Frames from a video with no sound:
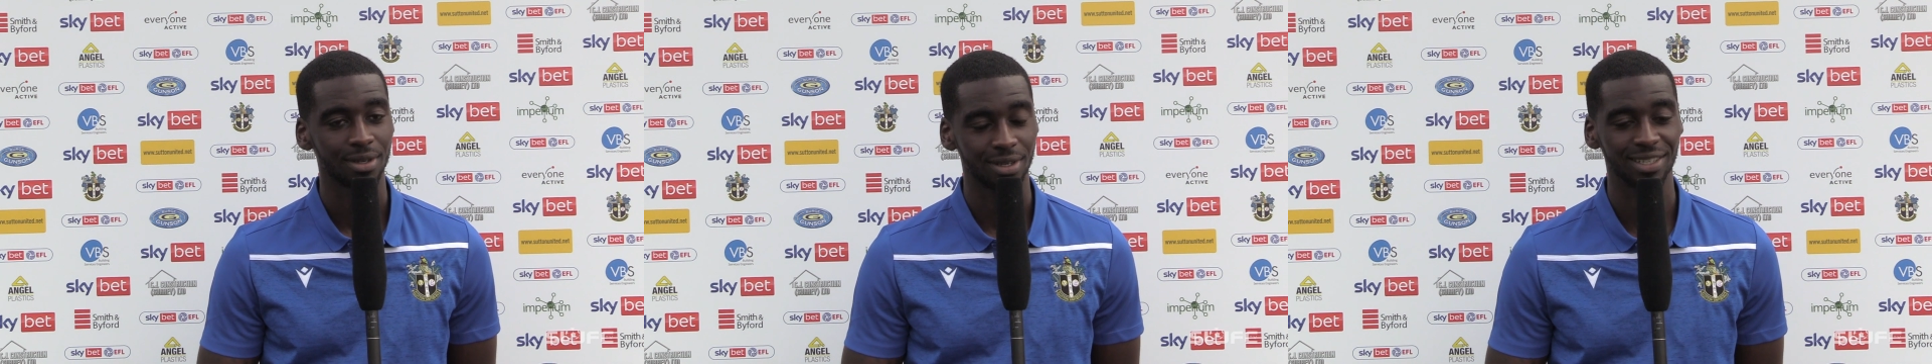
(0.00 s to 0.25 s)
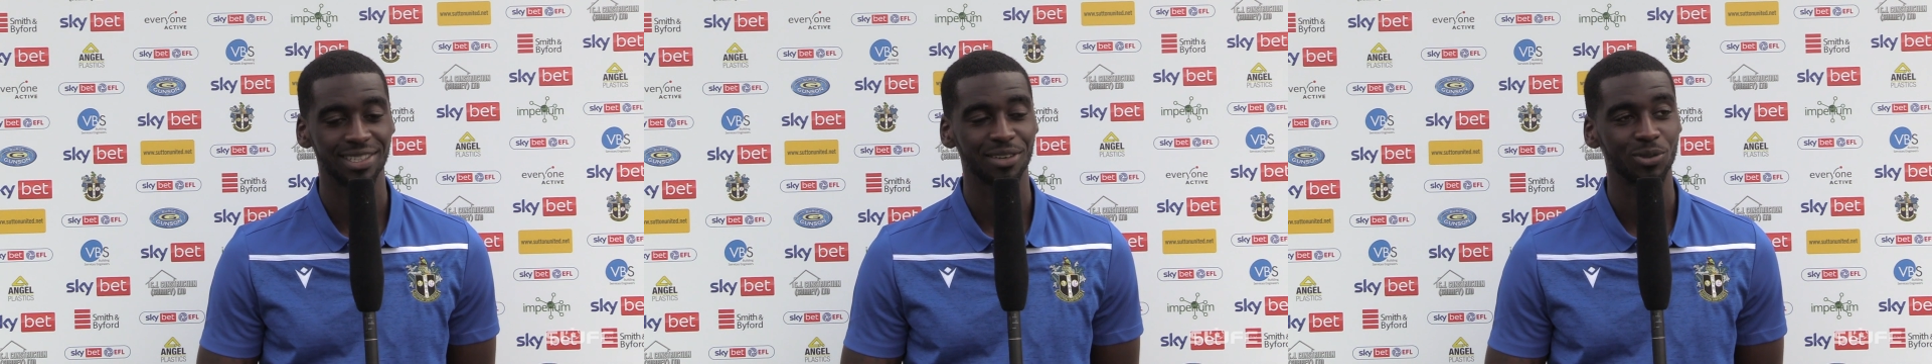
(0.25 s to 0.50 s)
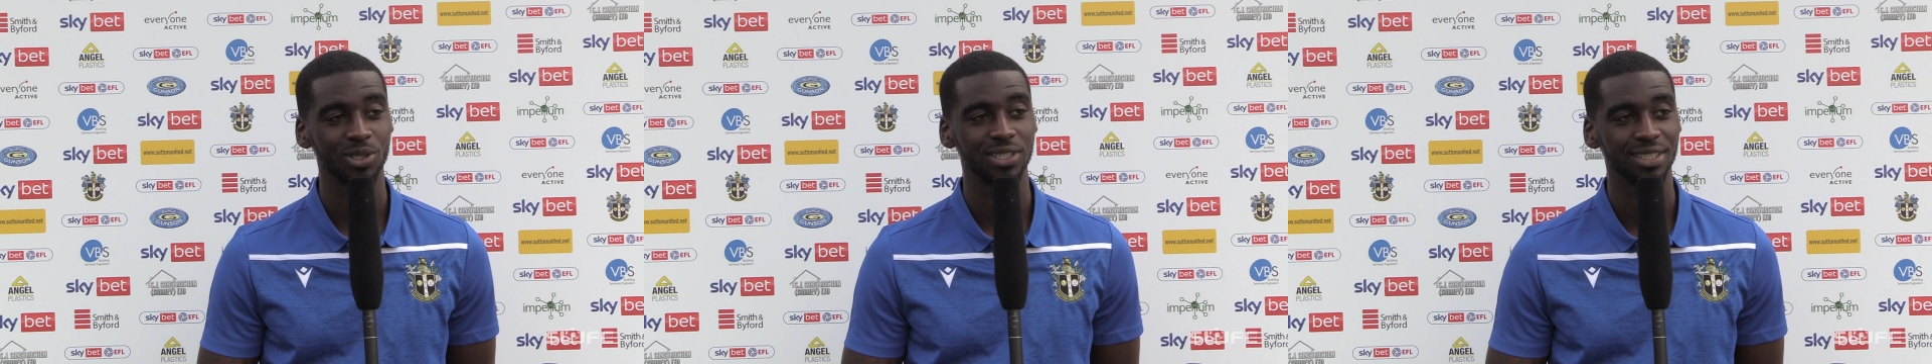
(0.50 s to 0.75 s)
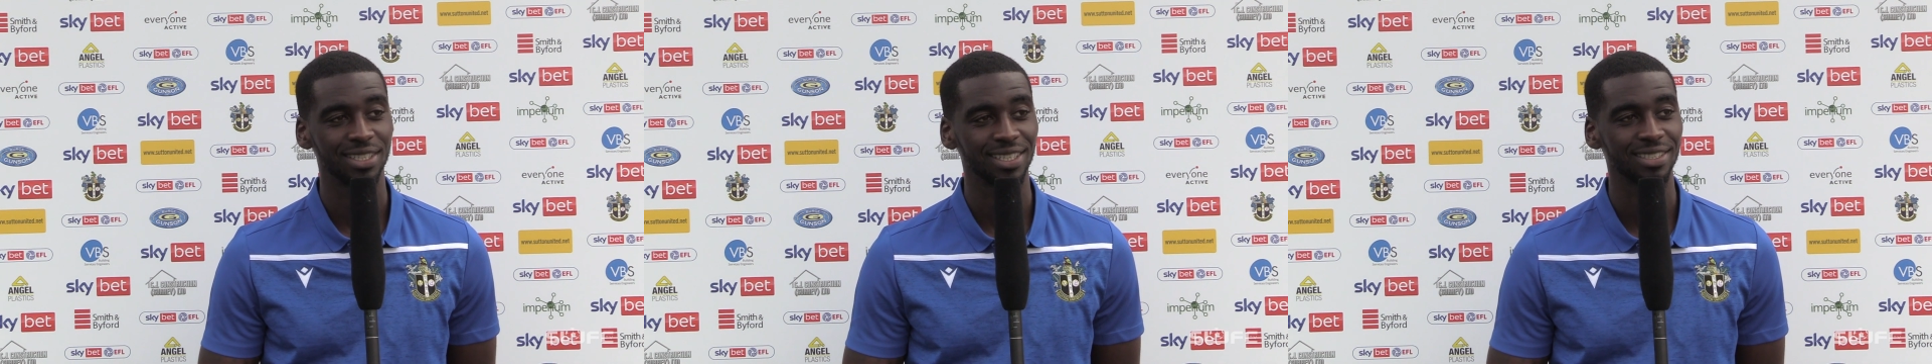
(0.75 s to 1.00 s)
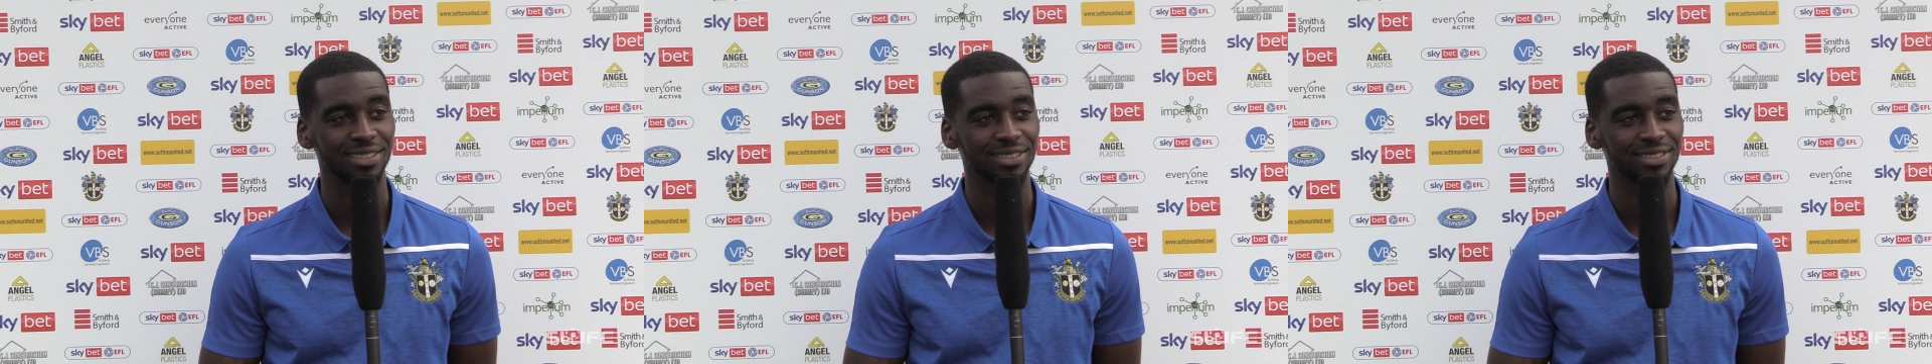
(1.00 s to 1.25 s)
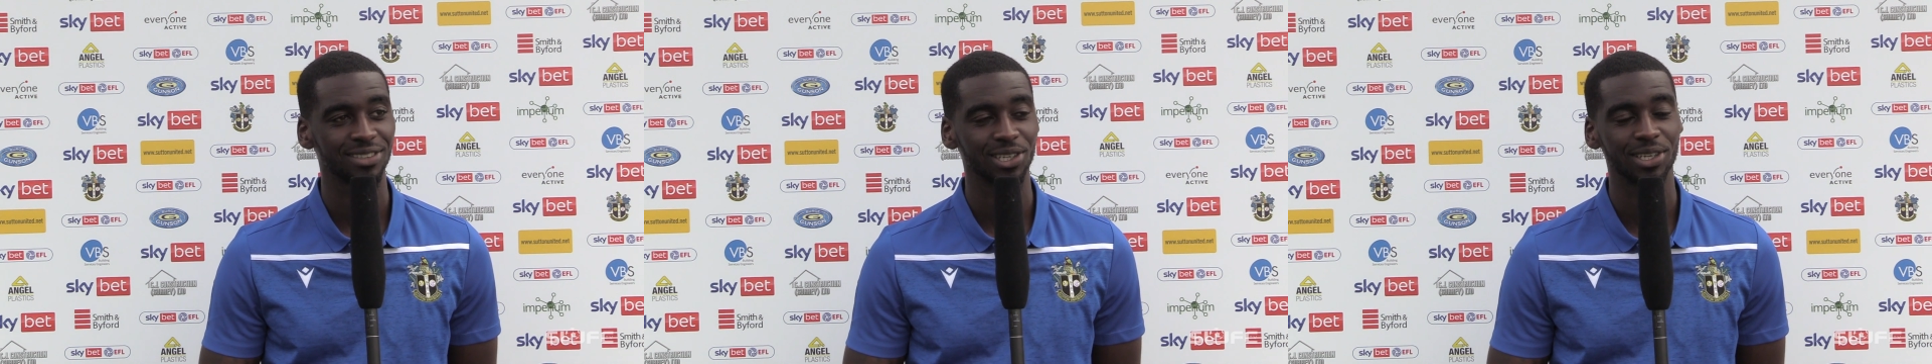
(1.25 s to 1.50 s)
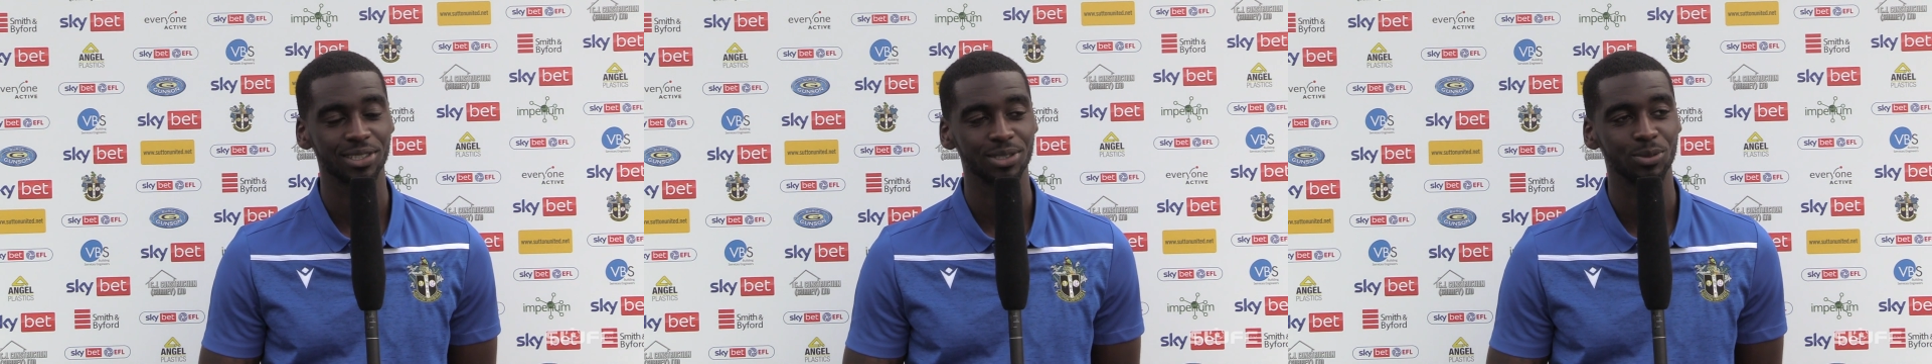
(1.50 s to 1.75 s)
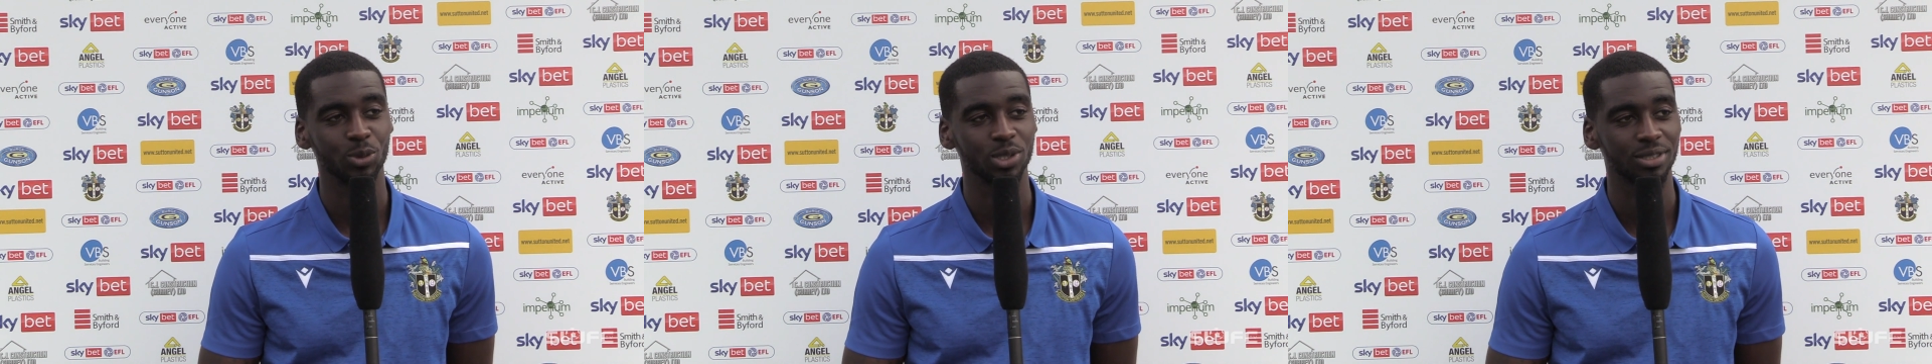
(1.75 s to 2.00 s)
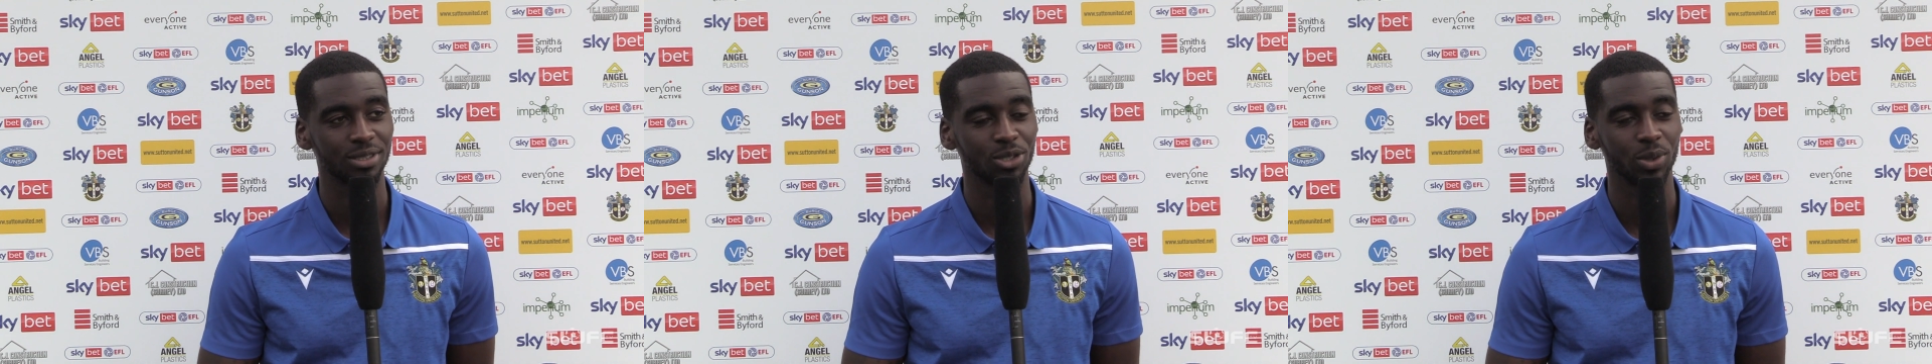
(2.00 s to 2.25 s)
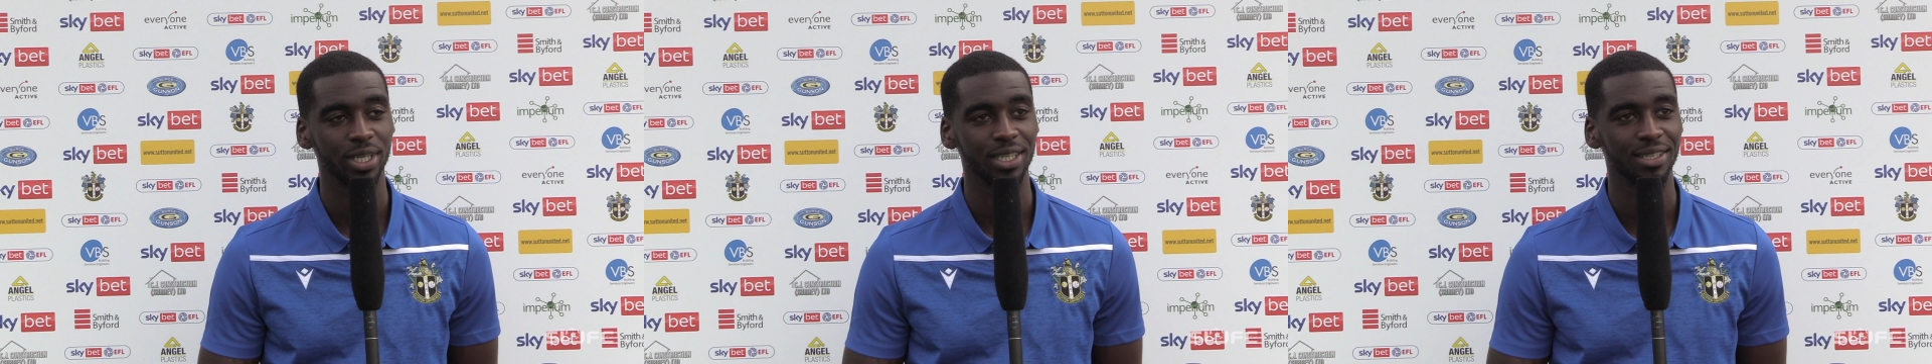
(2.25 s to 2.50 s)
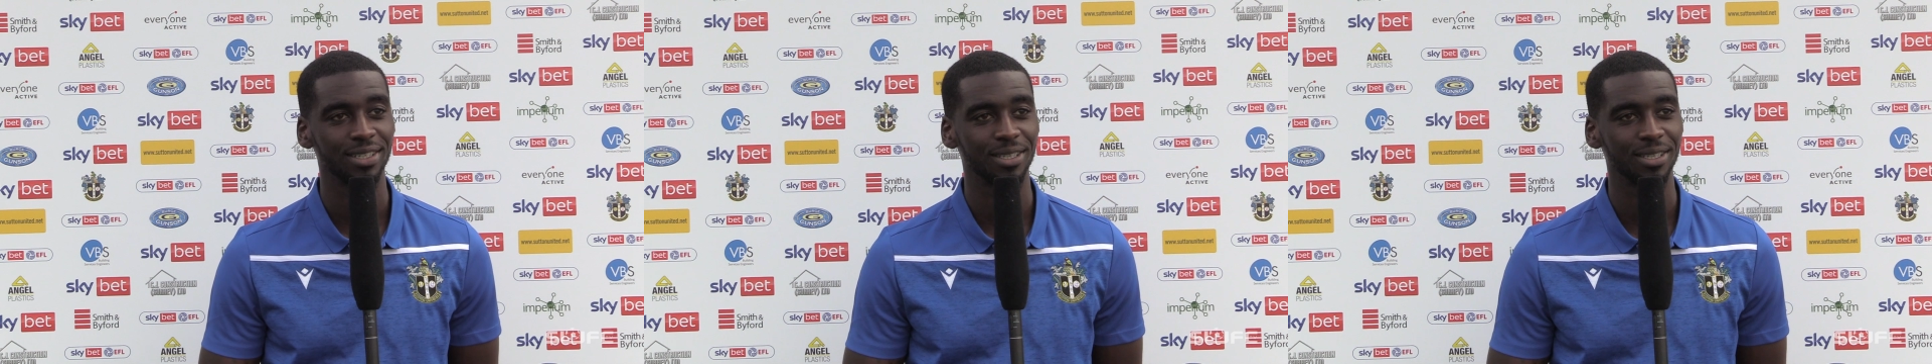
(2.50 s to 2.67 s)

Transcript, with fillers: I definitely did. Thought it was going in.